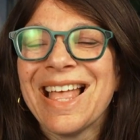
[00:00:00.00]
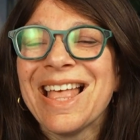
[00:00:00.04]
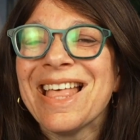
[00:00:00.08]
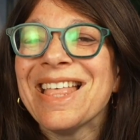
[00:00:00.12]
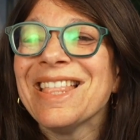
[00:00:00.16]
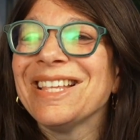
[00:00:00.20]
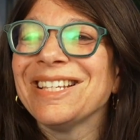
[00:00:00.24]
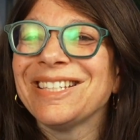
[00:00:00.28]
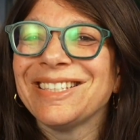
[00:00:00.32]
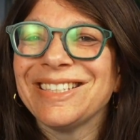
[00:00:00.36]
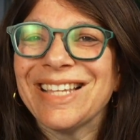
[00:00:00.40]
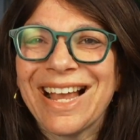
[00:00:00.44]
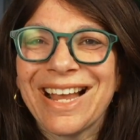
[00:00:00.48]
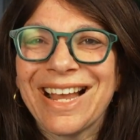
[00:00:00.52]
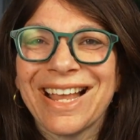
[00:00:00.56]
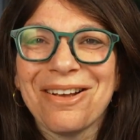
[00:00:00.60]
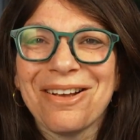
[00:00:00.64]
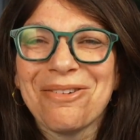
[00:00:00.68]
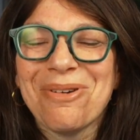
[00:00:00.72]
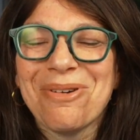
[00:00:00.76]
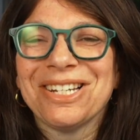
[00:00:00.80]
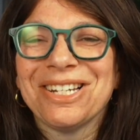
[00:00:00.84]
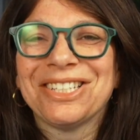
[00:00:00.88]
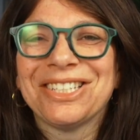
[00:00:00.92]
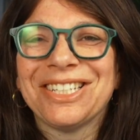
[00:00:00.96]
The second
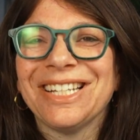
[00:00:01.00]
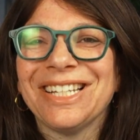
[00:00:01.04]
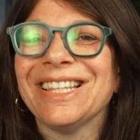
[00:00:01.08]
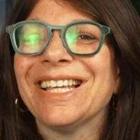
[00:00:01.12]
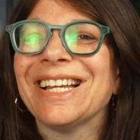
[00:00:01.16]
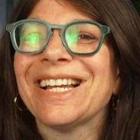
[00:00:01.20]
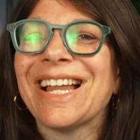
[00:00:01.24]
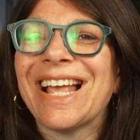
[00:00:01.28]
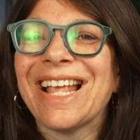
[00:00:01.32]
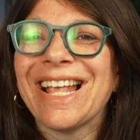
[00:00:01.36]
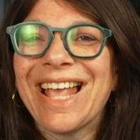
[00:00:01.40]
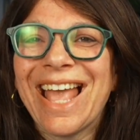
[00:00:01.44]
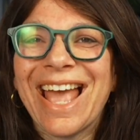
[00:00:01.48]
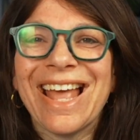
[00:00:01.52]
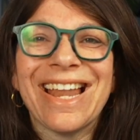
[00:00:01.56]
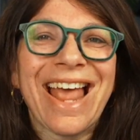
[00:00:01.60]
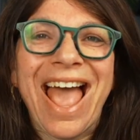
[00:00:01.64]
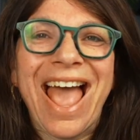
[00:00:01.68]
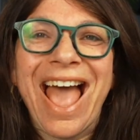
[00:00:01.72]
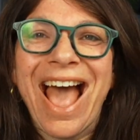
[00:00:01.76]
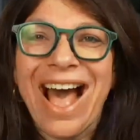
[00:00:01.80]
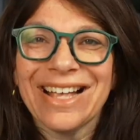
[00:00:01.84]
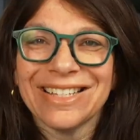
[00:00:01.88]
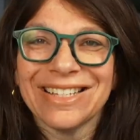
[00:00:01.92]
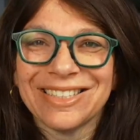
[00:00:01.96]
question that I get
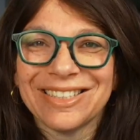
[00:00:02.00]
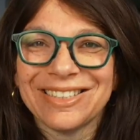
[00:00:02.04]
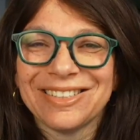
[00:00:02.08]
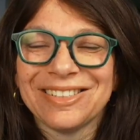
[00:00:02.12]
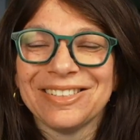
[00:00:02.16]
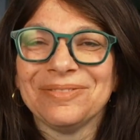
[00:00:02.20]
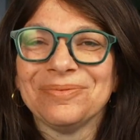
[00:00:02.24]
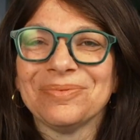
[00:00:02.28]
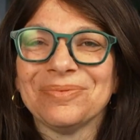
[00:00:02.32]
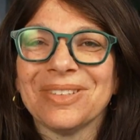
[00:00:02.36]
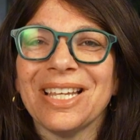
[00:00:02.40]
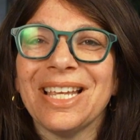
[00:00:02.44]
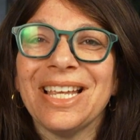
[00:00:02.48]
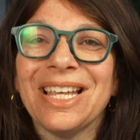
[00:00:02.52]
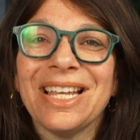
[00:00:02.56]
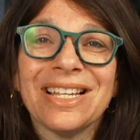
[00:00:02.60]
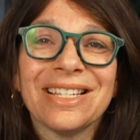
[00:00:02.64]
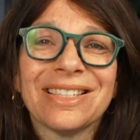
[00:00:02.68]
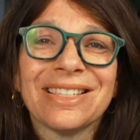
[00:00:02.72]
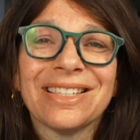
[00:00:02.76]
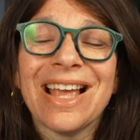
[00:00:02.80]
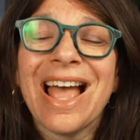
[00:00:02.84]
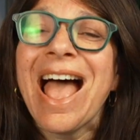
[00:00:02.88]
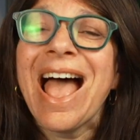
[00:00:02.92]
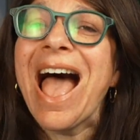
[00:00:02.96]
asked is
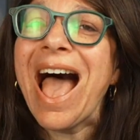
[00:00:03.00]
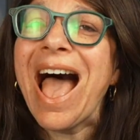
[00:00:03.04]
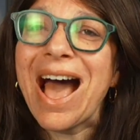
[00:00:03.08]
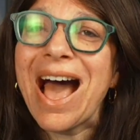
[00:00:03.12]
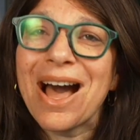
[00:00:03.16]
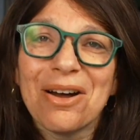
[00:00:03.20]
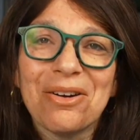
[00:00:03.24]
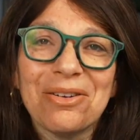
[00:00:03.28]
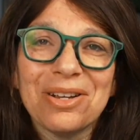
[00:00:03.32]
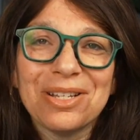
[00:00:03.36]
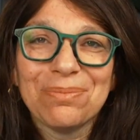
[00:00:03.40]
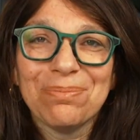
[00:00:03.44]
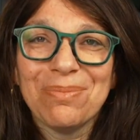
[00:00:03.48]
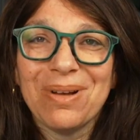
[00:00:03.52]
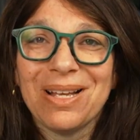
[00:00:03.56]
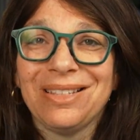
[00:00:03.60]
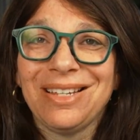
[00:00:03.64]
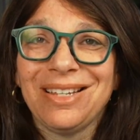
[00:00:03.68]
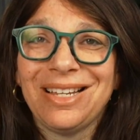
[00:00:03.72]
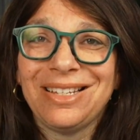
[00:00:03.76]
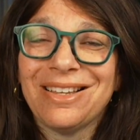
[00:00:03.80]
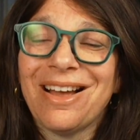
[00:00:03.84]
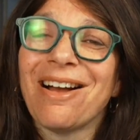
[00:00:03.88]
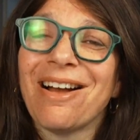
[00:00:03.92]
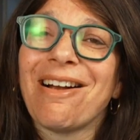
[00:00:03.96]
How is
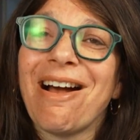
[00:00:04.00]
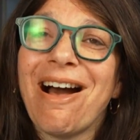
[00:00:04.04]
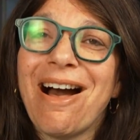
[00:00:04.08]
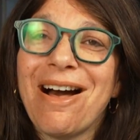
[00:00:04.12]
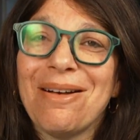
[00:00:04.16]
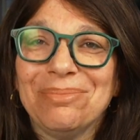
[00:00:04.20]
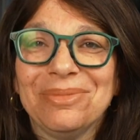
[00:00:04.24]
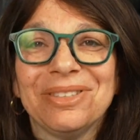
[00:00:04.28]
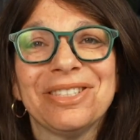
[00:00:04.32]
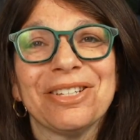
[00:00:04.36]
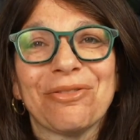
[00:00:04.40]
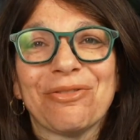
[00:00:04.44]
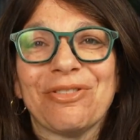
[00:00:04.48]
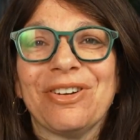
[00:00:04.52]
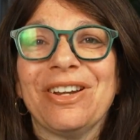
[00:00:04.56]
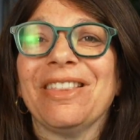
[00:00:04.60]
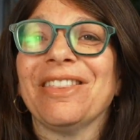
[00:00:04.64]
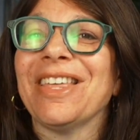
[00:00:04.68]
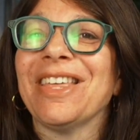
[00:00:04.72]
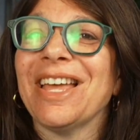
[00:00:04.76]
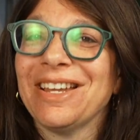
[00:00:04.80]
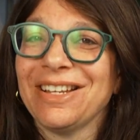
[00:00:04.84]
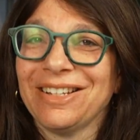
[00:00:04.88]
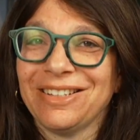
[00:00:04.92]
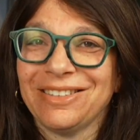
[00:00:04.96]
Monday.com different
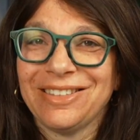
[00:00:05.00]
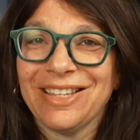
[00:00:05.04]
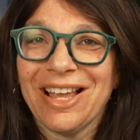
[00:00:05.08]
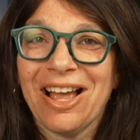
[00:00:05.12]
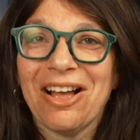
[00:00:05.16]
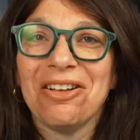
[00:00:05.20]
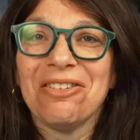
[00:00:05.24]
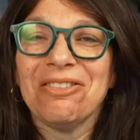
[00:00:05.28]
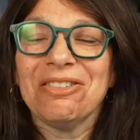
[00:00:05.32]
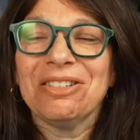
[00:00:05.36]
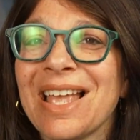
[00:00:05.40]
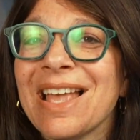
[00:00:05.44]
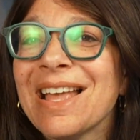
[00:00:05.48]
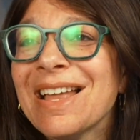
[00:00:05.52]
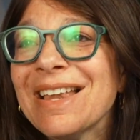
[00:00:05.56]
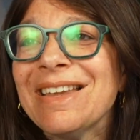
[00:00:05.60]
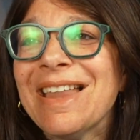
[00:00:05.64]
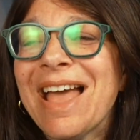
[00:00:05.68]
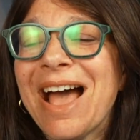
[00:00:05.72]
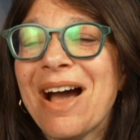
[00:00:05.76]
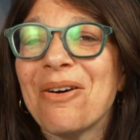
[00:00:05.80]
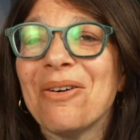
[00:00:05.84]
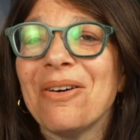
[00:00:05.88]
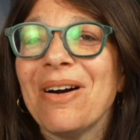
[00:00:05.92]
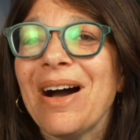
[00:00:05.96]
than Excel?
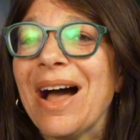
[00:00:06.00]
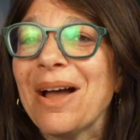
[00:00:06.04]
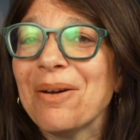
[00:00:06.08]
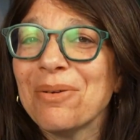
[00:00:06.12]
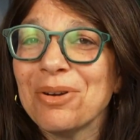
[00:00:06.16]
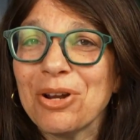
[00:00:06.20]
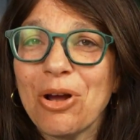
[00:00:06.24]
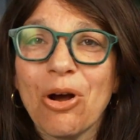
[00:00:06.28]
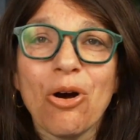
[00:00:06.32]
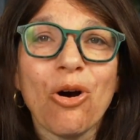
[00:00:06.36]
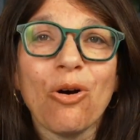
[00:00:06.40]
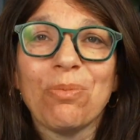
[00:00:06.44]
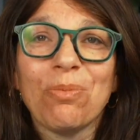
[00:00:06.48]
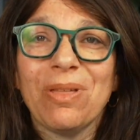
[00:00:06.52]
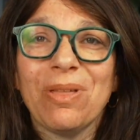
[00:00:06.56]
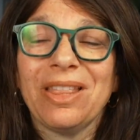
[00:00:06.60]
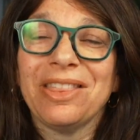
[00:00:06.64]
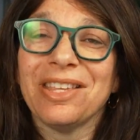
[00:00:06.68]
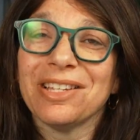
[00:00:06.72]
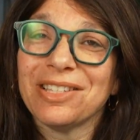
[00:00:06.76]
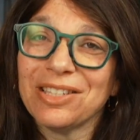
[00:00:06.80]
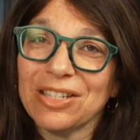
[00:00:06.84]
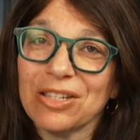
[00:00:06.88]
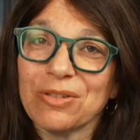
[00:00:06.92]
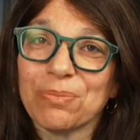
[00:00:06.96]
Now, I would hope that
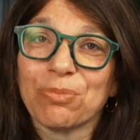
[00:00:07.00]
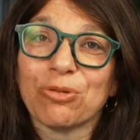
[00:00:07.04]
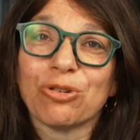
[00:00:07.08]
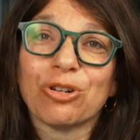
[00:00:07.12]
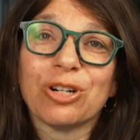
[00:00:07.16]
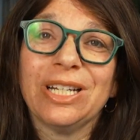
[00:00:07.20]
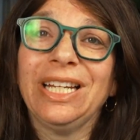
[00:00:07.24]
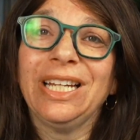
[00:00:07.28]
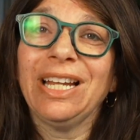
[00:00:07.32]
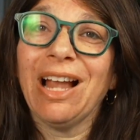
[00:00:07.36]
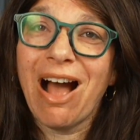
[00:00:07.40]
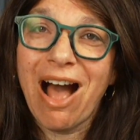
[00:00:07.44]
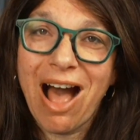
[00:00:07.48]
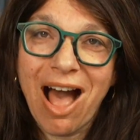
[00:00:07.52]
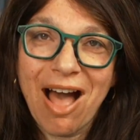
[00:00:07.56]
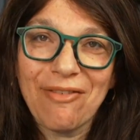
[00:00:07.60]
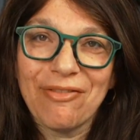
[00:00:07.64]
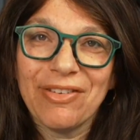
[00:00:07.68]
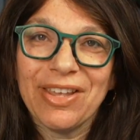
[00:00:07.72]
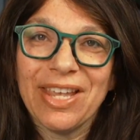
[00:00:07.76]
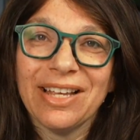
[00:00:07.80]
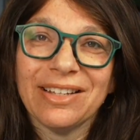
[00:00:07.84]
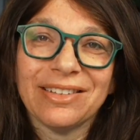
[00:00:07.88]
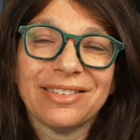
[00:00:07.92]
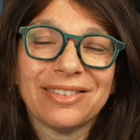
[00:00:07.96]
this is pretty
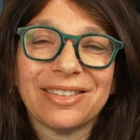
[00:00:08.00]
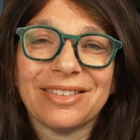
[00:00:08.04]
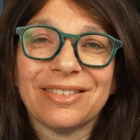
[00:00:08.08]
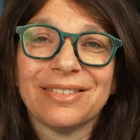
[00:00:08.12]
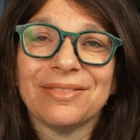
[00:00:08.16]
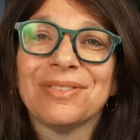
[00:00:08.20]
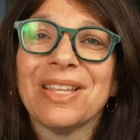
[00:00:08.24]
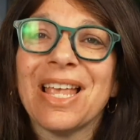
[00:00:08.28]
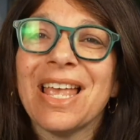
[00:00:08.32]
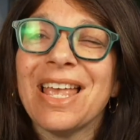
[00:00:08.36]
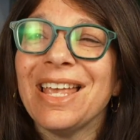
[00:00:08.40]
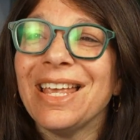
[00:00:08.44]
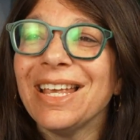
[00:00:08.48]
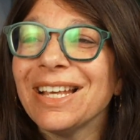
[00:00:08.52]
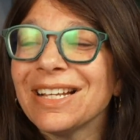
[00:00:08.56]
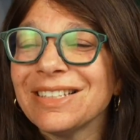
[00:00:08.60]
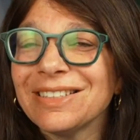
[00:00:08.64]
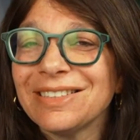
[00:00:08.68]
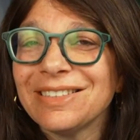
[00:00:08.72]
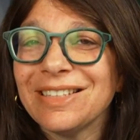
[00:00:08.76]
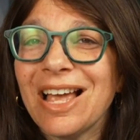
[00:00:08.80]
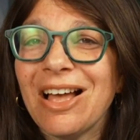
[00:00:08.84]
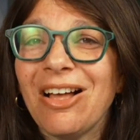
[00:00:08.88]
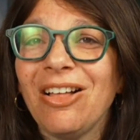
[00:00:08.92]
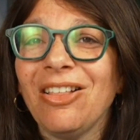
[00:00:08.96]
obvious,
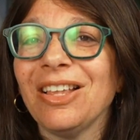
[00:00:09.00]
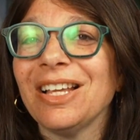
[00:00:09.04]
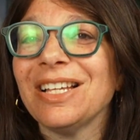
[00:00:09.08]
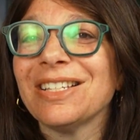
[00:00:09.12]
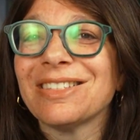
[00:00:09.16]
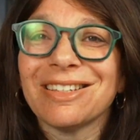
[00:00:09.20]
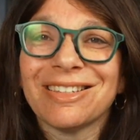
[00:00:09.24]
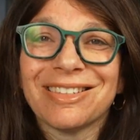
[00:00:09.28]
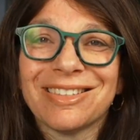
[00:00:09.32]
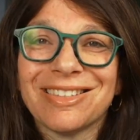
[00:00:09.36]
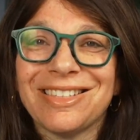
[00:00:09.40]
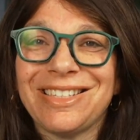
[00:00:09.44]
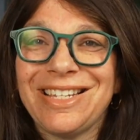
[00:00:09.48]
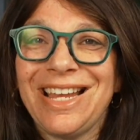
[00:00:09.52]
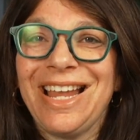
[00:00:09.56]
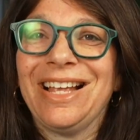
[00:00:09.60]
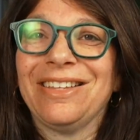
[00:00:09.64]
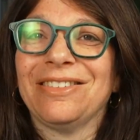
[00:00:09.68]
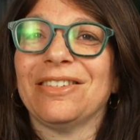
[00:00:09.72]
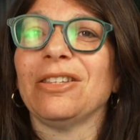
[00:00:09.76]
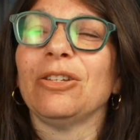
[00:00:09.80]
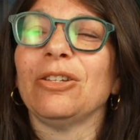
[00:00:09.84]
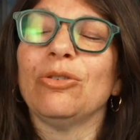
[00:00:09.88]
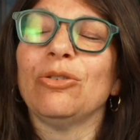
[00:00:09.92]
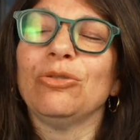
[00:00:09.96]
Excel is a
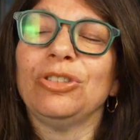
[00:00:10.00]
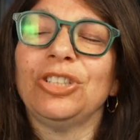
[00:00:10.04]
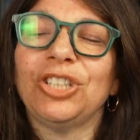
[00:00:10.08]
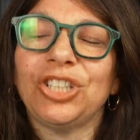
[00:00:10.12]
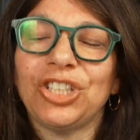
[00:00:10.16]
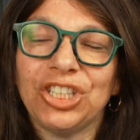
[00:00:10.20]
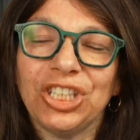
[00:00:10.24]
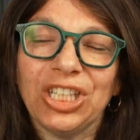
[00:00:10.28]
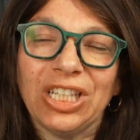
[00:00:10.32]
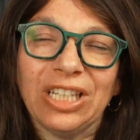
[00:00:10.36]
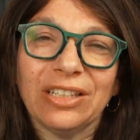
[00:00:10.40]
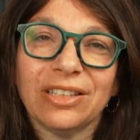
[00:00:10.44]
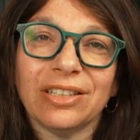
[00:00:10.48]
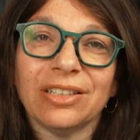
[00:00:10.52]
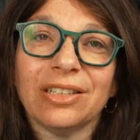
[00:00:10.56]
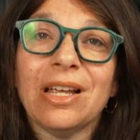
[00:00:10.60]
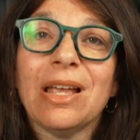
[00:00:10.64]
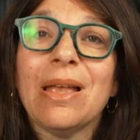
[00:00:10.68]
standalone sheet.